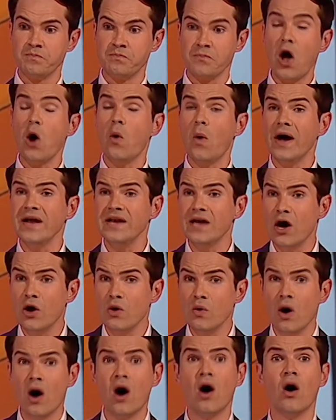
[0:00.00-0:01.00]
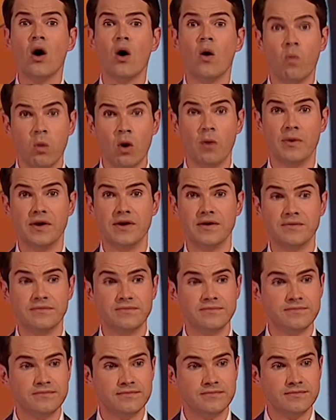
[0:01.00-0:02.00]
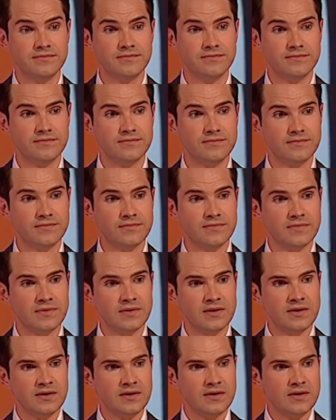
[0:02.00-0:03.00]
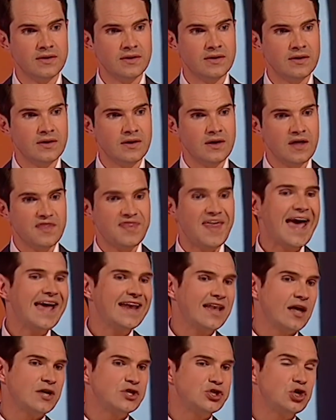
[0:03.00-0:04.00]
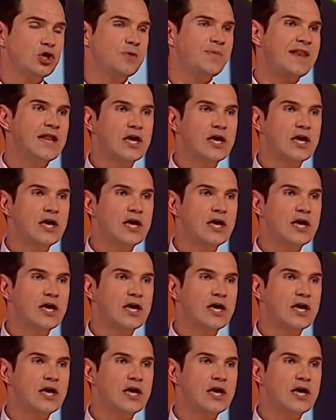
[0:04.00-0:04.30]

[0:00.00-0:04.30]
Oh, I know. Woman. The headline should have been